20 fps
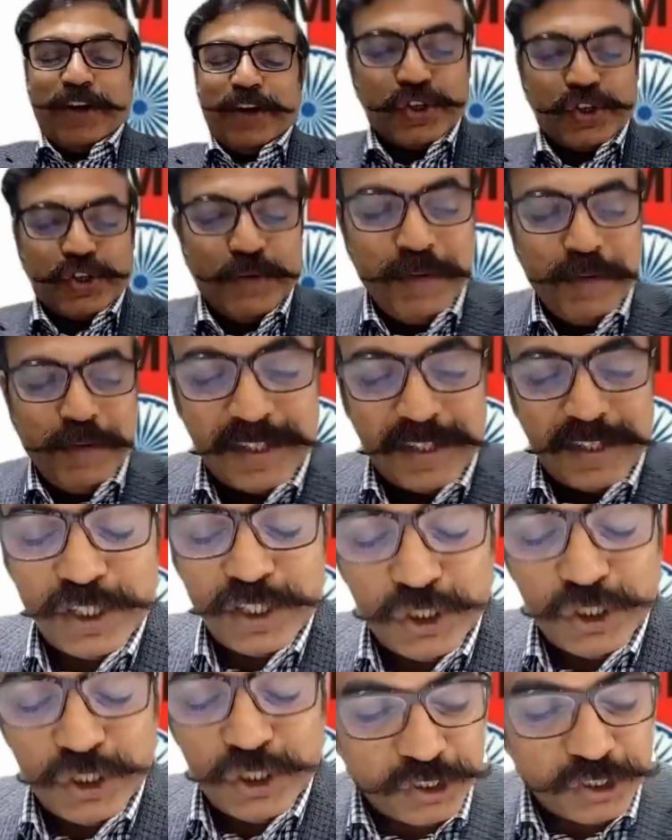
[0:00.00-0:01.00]
to miss the
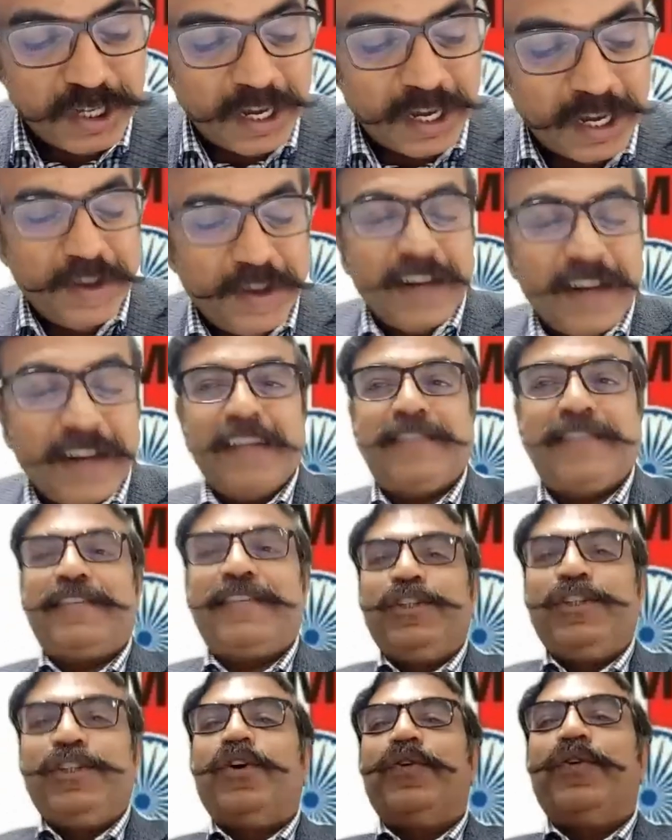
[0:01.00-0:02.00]
situational awareness,
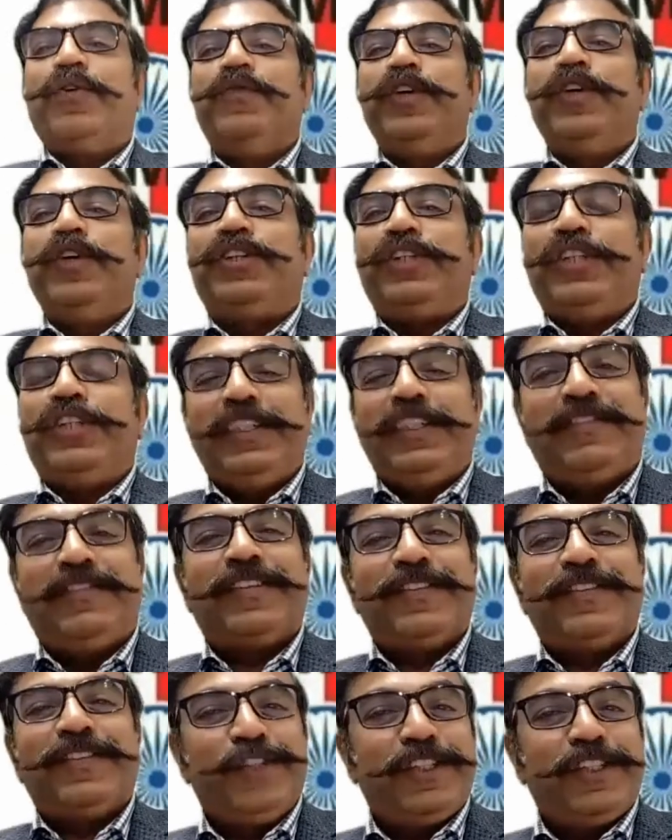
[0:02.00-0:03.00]

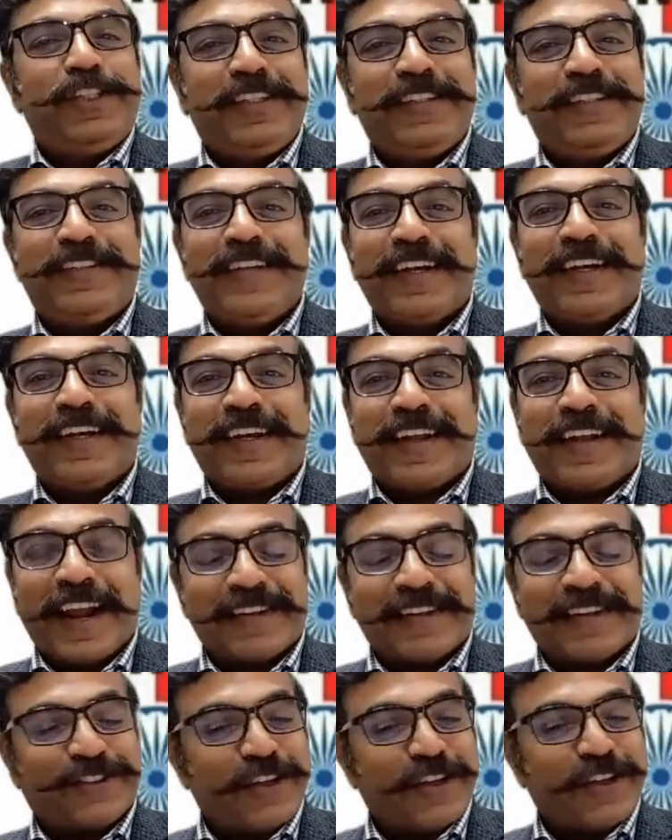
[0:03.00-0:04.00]
which is the
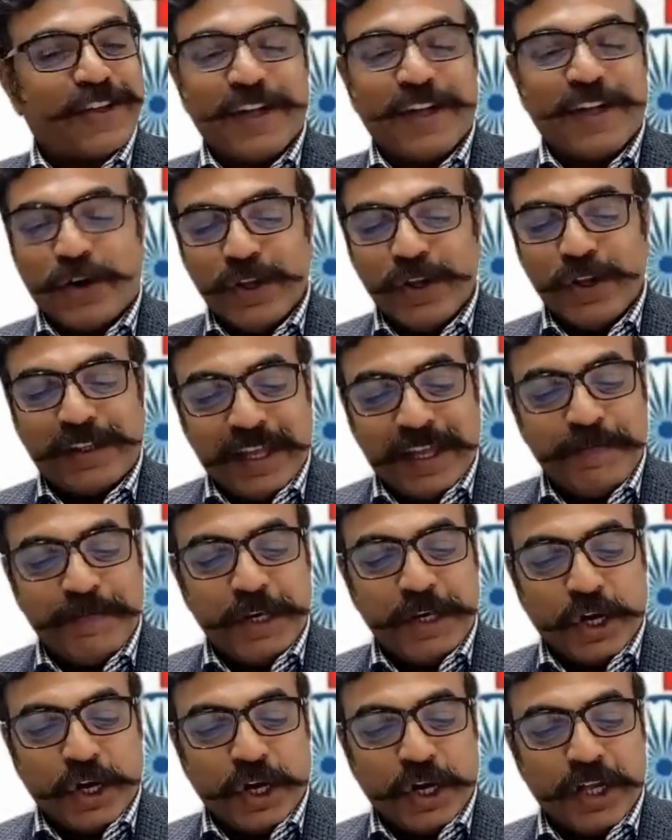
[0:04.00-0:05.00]
crux of the whole thing,
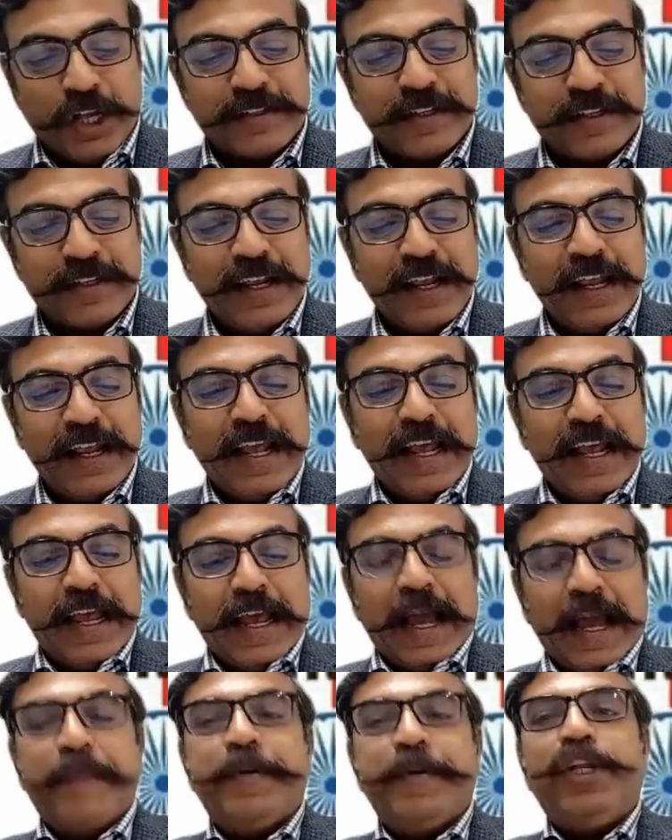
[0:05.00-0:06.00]
because
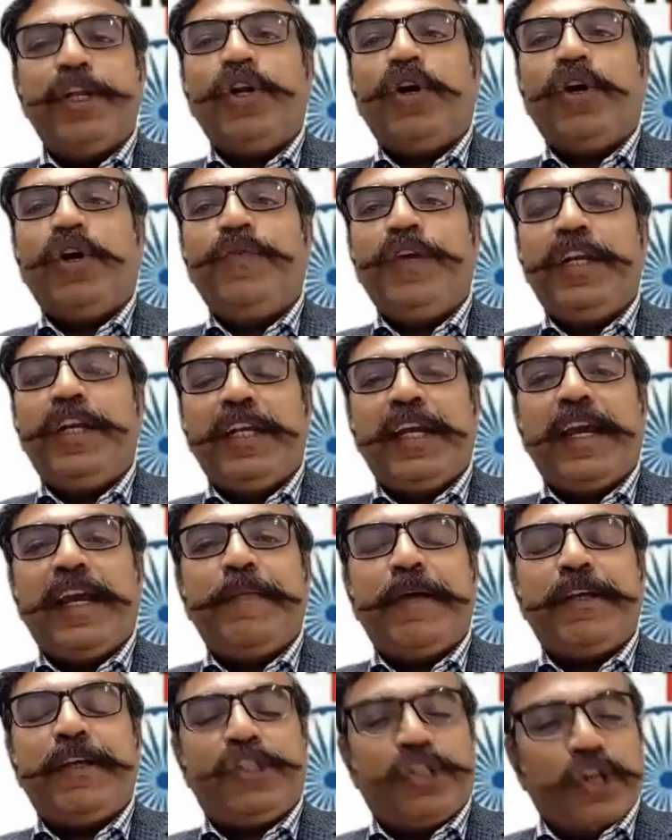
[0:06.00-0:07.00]
I mean,
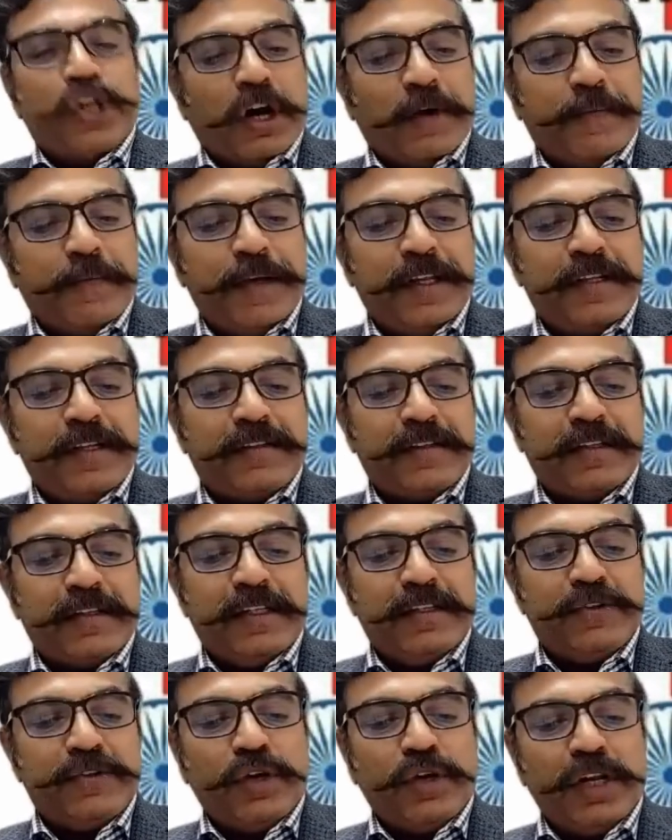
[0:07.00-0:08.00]
VTMS job is
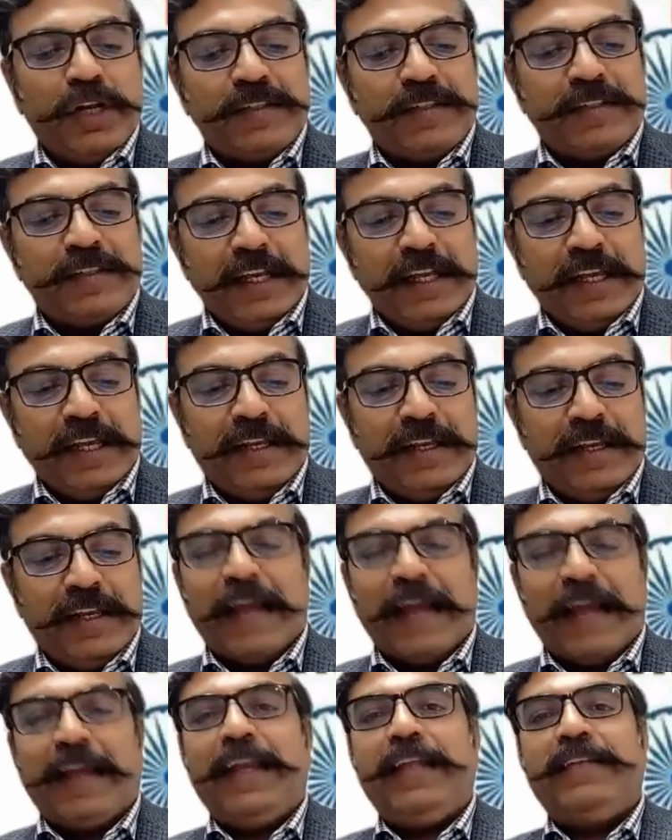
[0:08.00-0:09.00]
only seen,
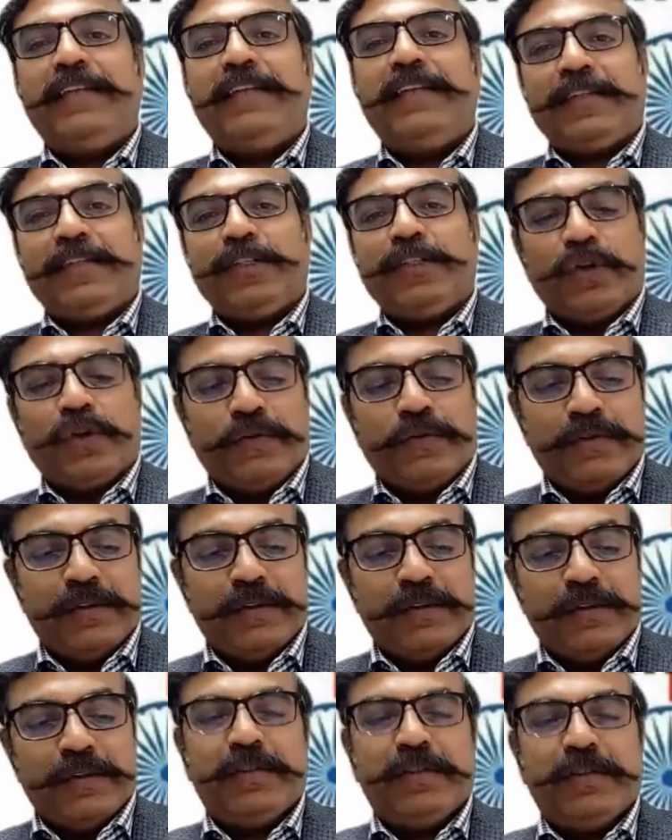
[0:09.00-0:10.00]
at least,
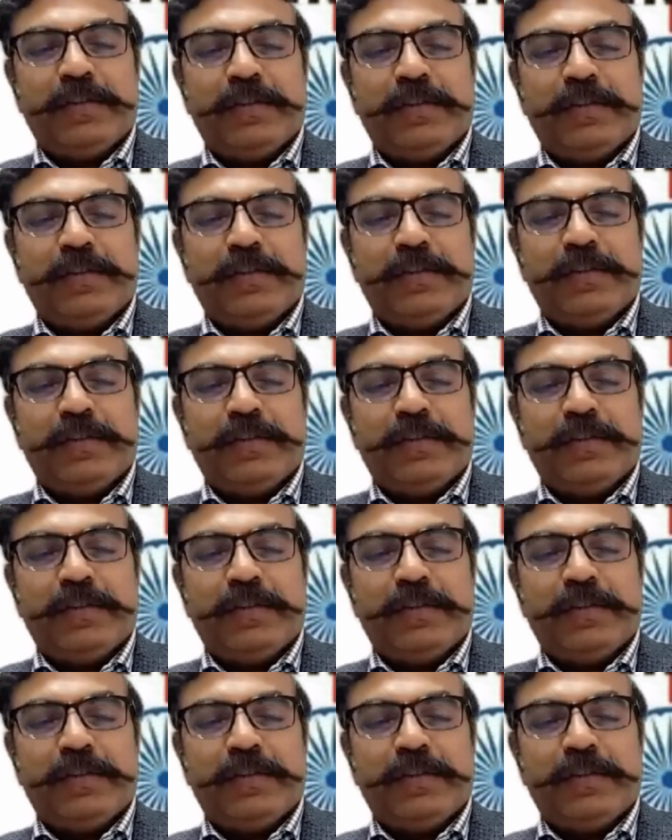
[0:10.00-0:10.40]
the